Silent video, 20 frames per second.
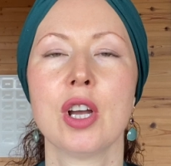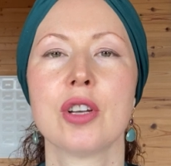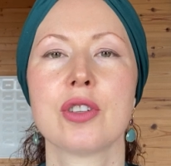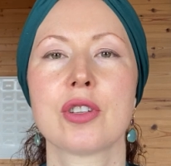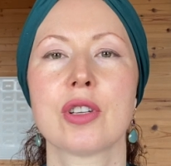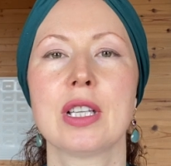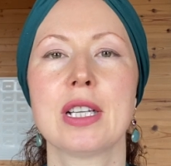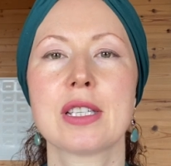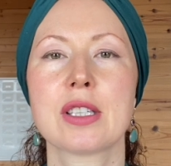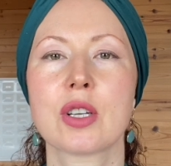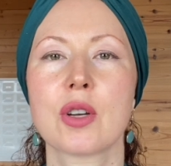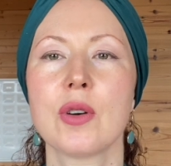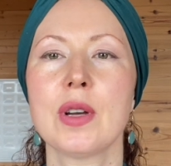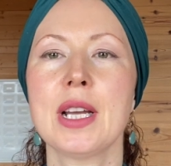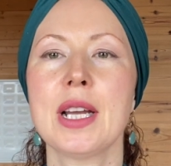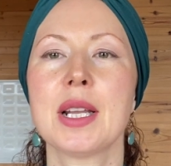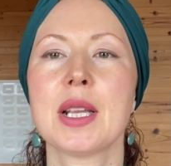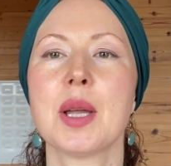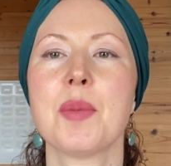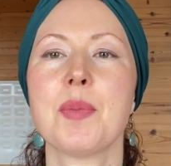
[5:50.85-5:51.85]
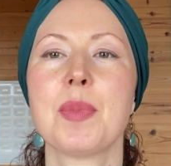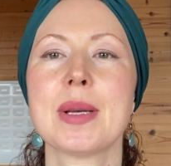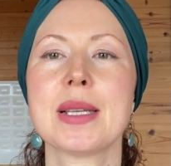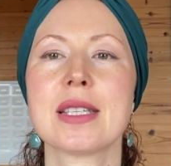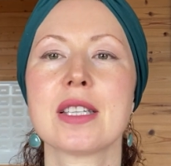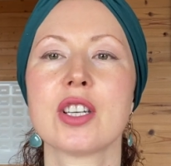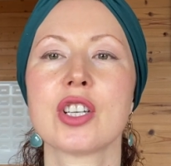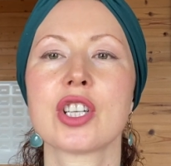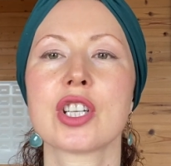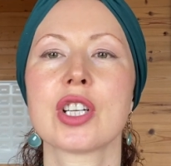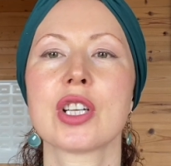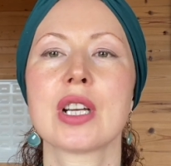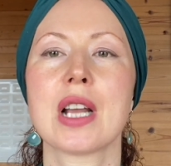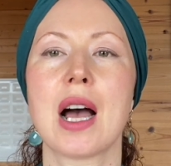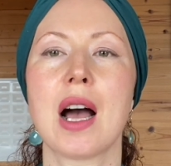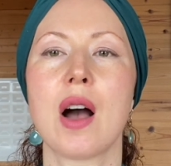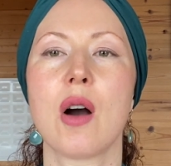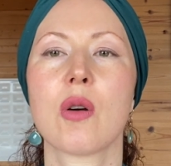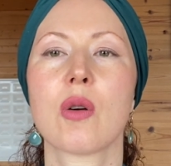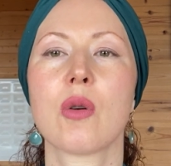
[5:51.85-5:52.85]
So let's go ahead and position
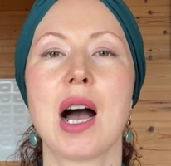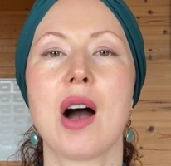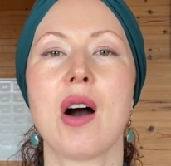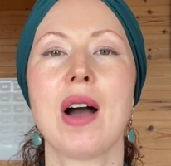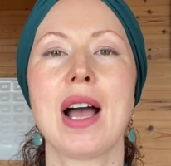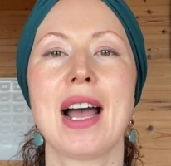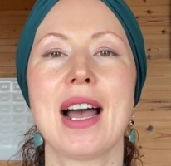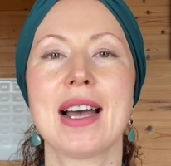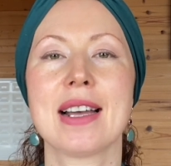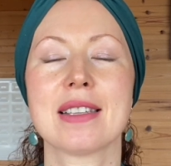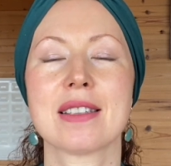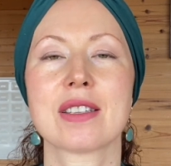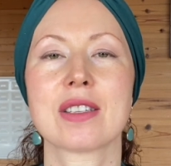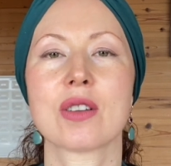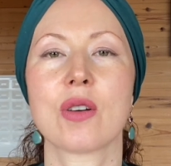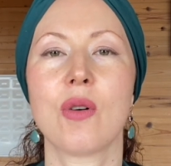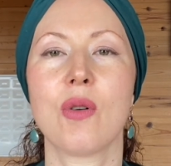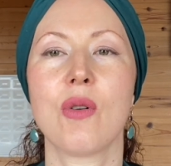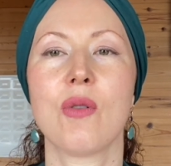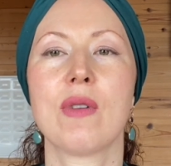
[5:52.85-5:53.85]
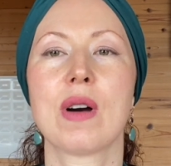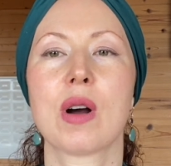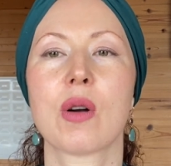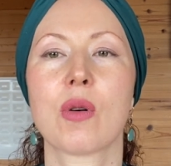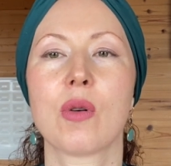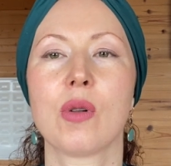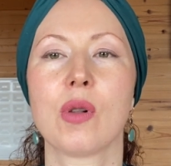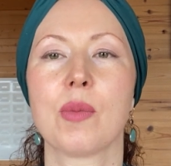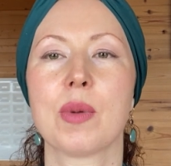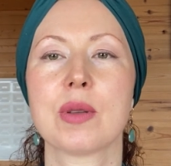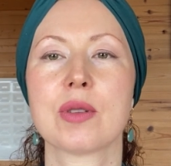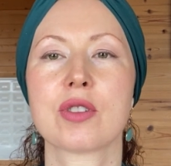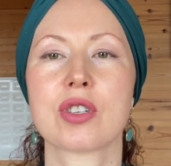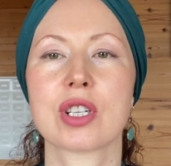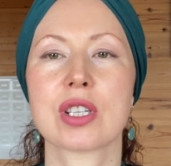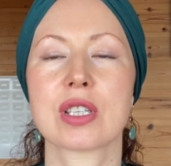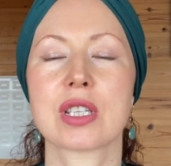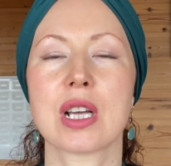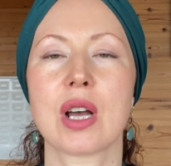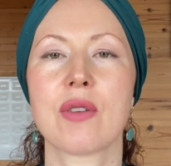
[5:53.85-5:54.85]
our hands over our collarbones,
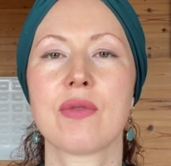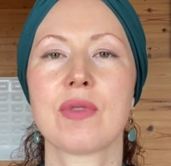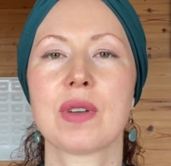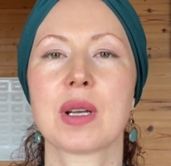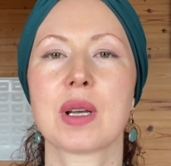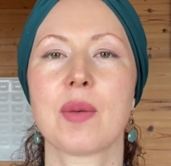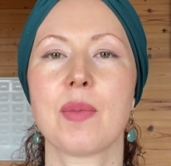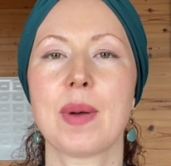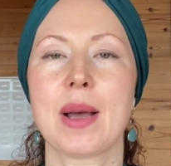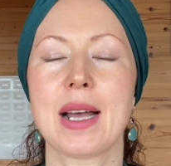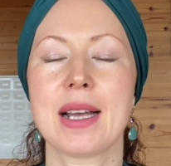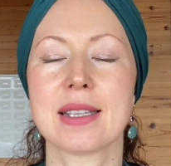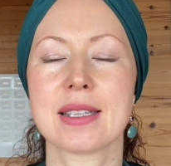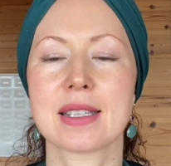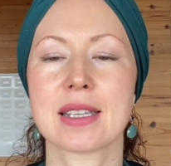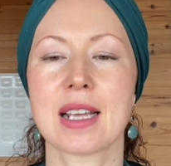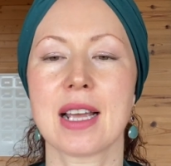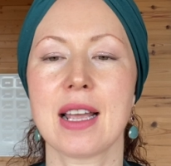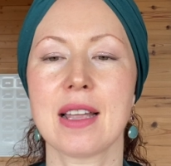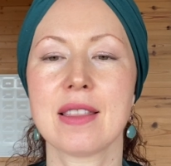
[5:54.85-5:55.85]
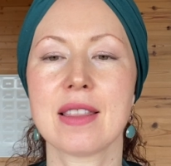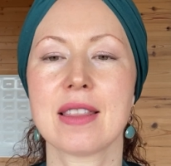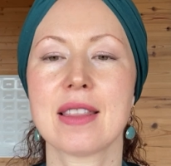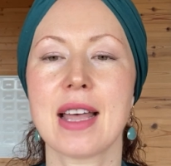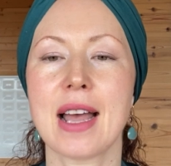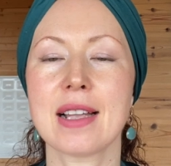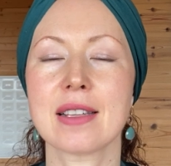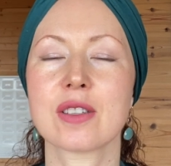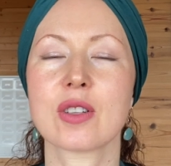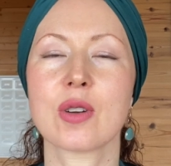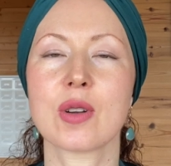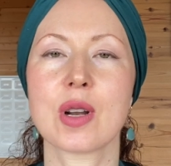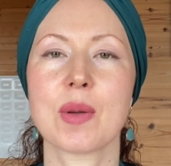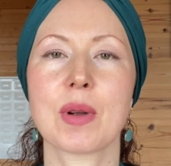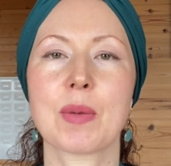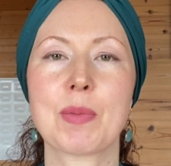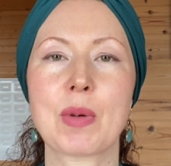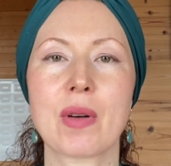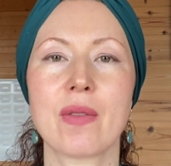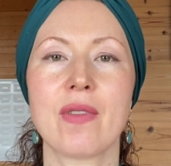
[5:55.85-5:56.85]
just our finger pads, and that's going
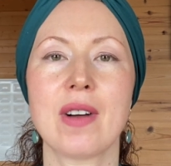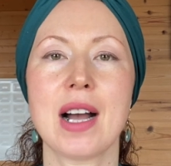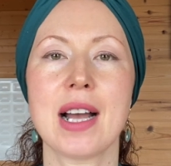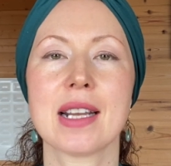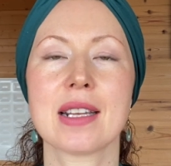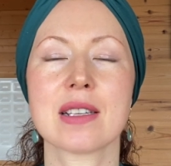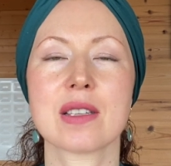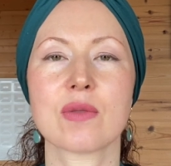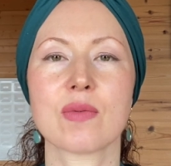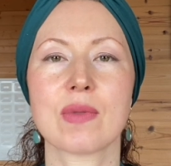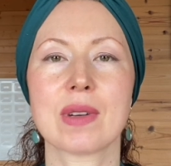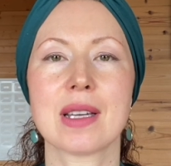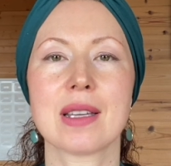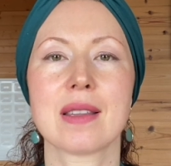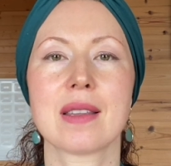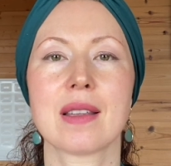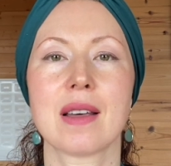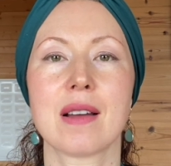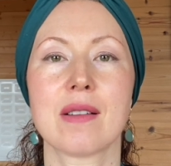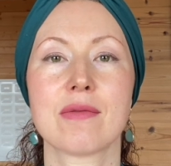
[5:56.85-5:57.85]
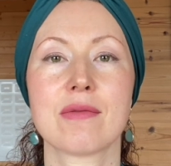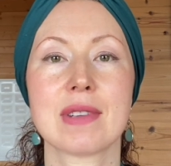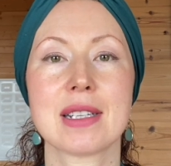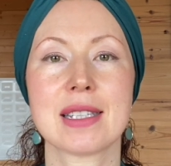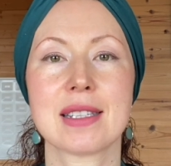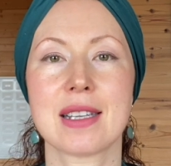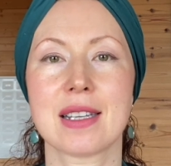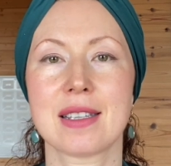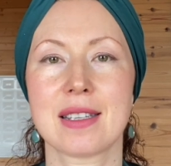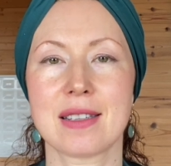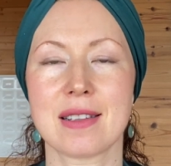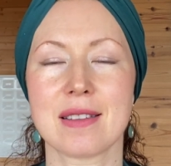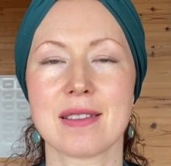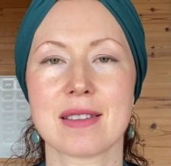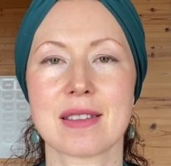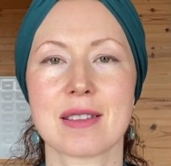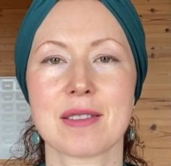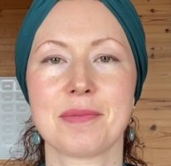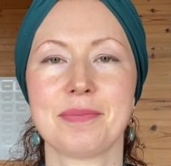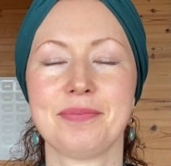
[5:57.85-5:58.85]
to provide us with a
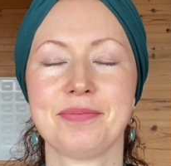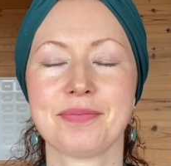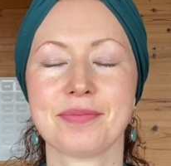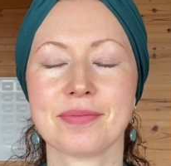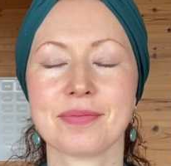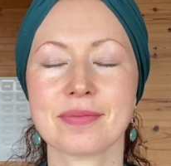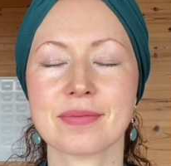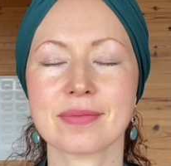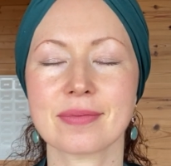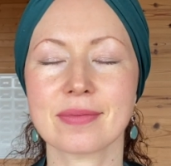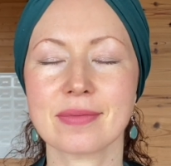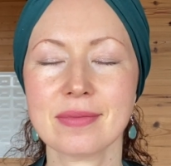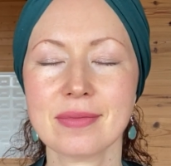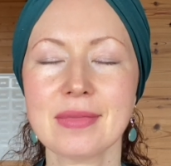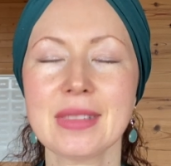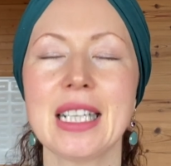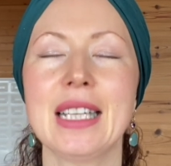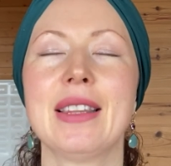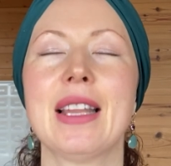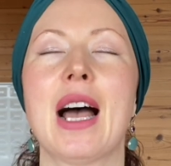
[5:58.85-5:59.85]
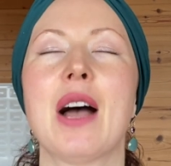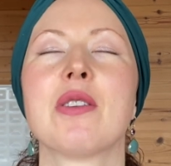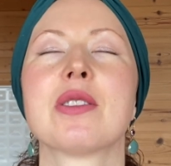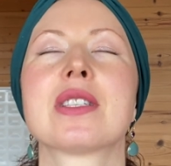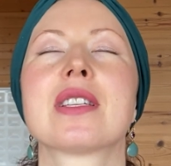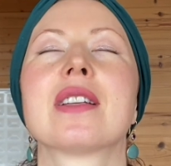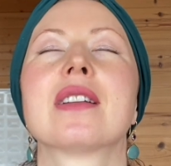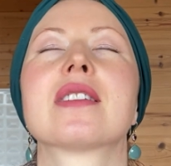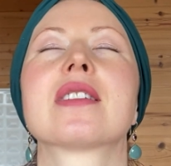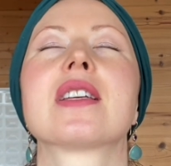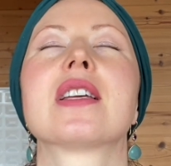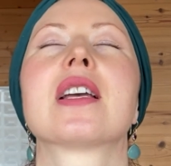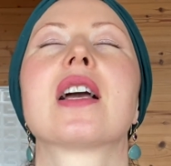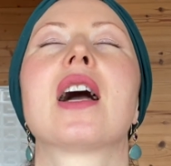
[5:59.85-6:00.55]
resistance. Now tilting